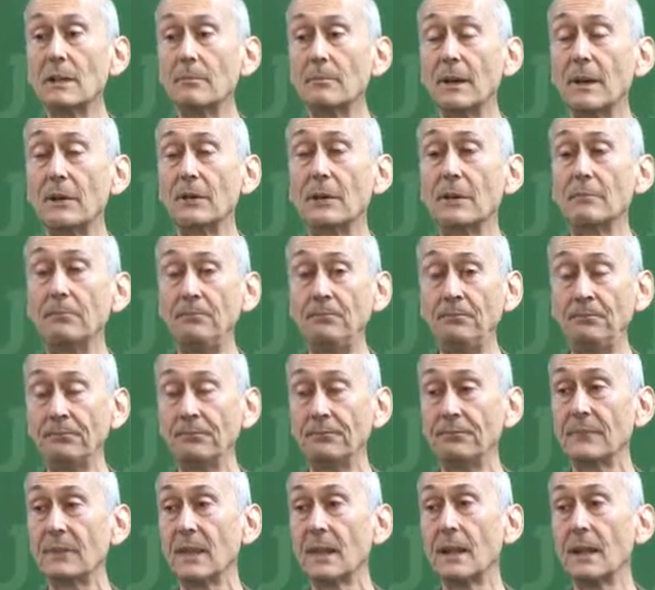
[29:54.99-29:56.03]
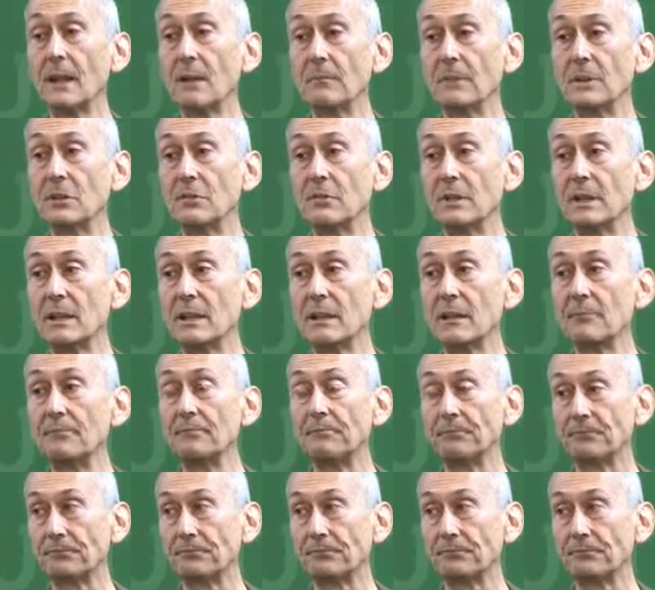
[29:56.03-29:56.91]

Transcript: about between